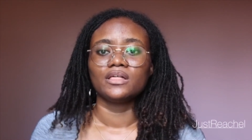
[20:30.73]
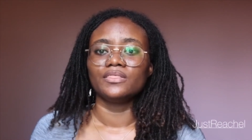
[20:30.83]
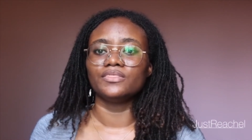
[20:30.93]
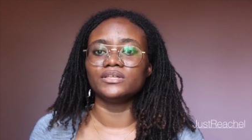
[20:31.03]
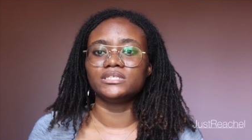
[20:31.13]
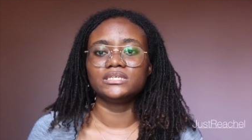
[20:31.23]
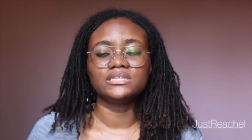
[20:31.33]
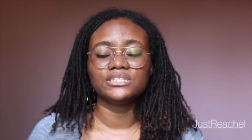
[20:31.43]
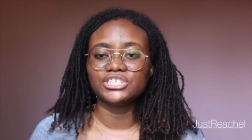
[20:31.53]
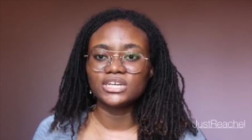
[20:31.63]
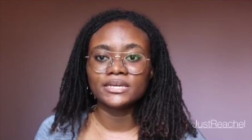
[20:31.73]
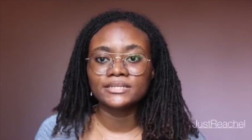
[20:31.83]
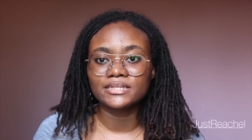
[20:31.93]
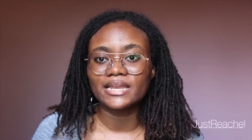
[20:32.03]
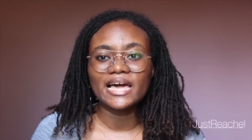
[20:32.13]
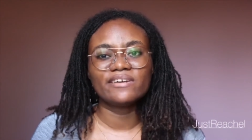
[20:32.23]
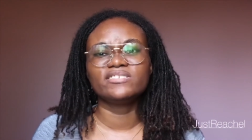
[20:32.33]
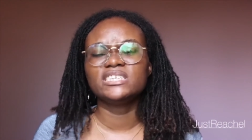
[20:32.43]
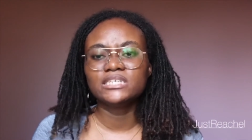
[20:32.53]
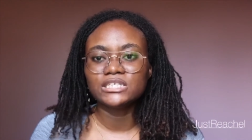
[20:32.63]
the teachings, the life
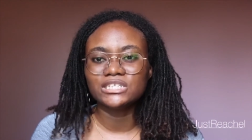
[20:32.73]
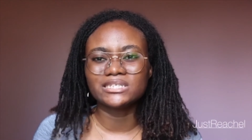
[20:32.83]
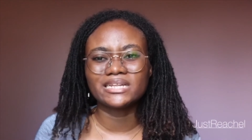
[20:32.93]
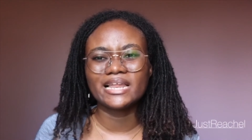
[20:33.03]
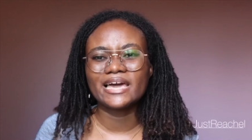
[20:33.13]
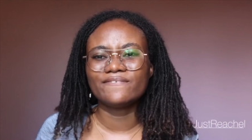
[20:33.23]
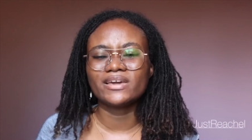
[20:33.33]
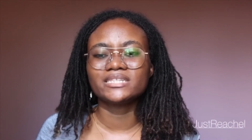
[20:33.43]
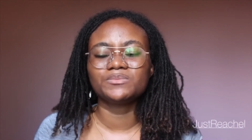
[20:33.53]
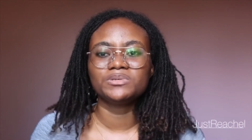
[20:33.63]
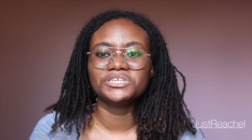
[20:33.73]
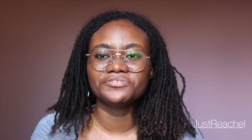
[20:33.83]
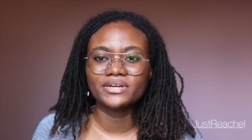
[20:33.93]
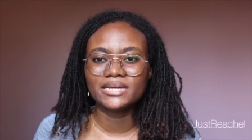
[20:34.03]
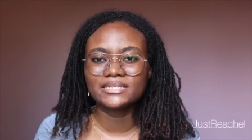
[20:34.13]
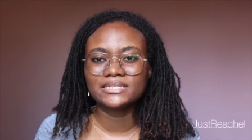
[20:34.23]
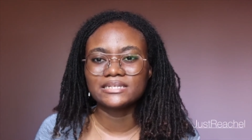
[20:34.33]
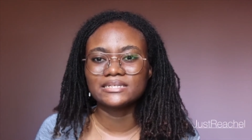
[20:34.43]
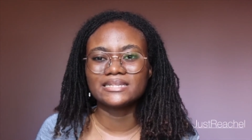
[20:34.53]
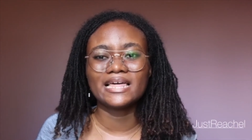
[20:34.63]
teachings, the life
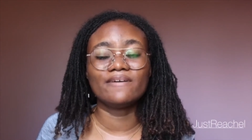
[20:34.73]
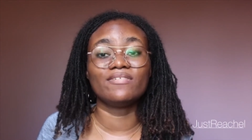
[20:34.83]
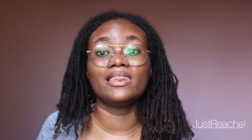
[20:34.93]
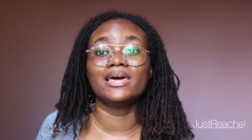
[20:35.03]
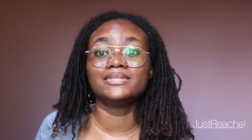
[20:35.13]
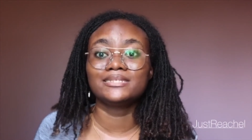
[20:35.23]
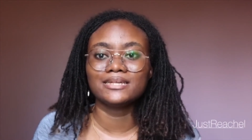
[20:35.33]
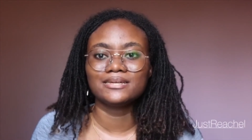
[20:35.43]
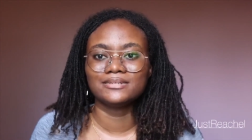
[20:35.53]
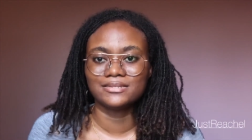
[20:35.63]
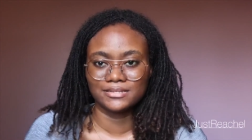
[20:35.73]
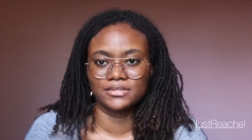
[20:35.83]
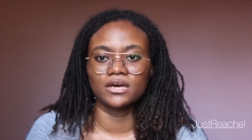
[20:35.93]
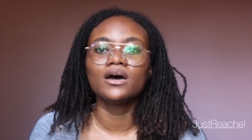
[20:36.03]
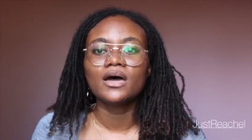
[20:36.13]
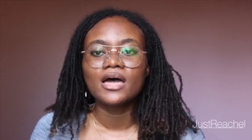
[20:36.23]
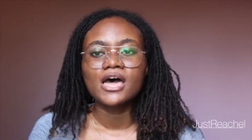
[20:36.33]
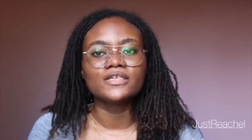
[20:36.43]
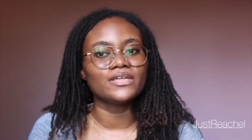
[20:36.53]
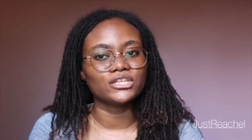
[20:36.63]
experiences, the life lessons
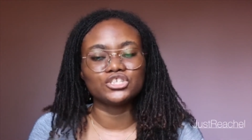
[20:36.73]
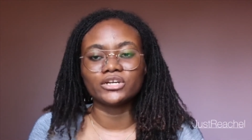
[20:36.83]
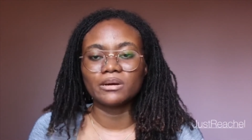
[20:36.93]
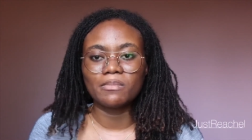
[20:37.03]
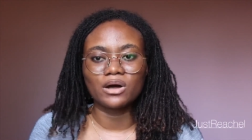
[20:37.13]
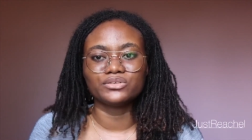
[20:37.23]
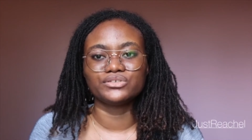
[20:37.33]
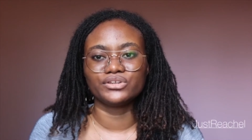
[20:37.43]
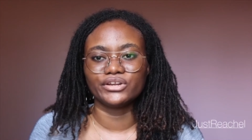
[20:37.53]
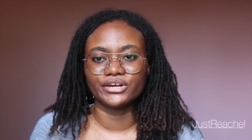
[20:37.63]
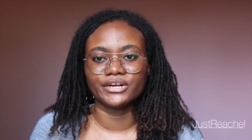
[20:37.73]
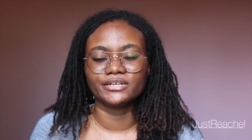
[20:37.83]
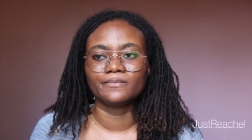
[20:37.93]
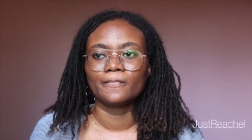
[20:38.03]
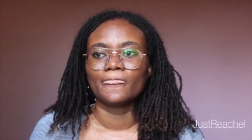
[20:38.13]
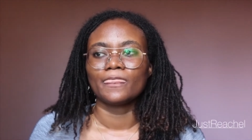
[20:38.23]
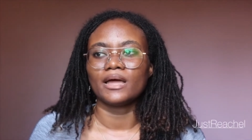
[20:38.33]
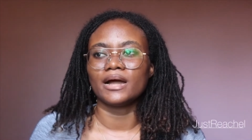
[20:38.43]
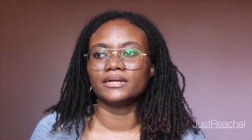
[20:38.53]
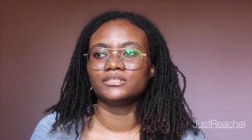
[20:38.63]
that you're about to learn,
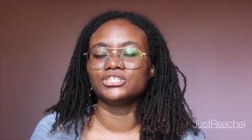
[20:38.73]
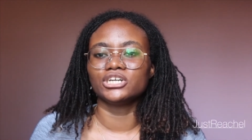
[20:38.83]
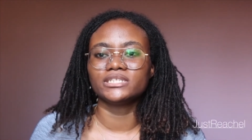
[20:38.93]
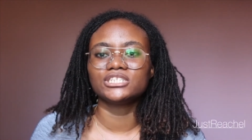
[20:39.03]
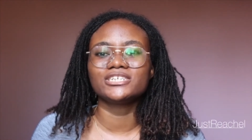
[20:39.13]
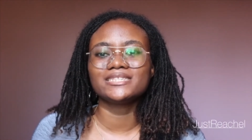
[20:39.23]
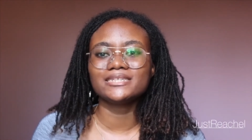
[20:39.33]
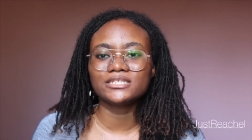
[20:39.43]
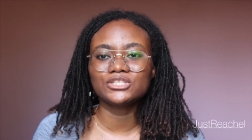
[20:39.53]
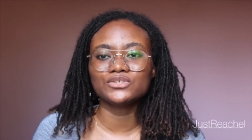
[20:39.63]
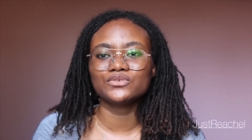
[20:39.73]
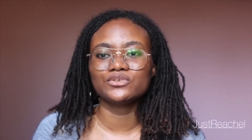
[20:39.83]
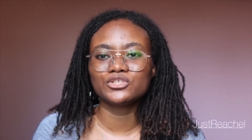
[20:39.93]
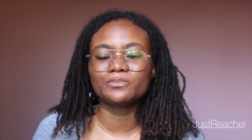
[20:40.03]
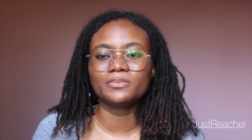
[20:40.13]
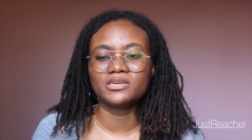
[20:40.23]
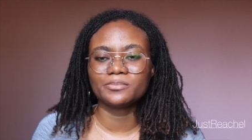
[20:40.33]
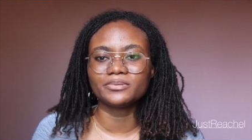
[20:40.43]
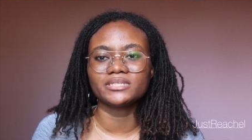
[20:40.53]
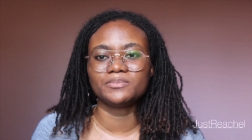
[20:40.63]
and just listen to
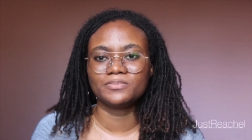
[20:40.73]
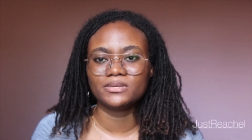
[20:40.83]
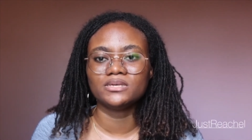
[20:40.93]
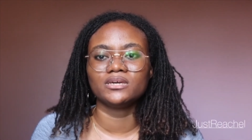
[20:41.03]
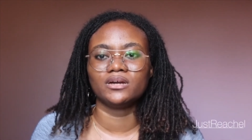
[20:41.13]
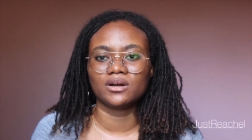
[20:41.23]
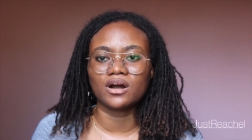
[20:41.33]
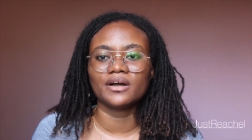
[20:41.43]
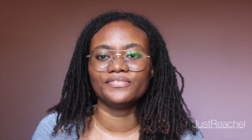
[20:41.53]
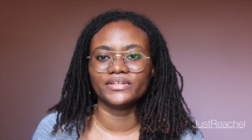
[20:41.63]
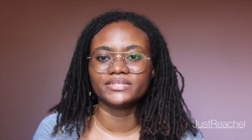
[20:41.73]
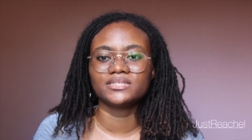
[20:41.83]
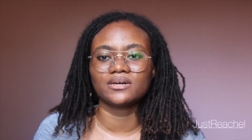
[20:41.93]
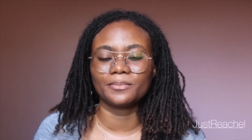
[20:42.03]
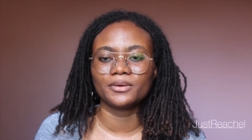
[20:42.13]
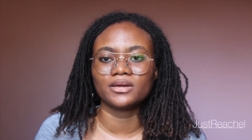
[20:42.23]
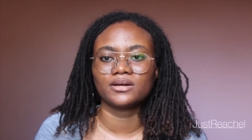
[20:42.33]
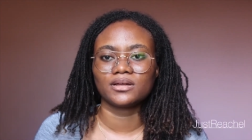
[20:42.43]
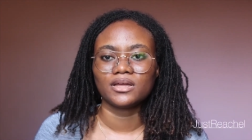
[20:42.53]
people speak on this topic.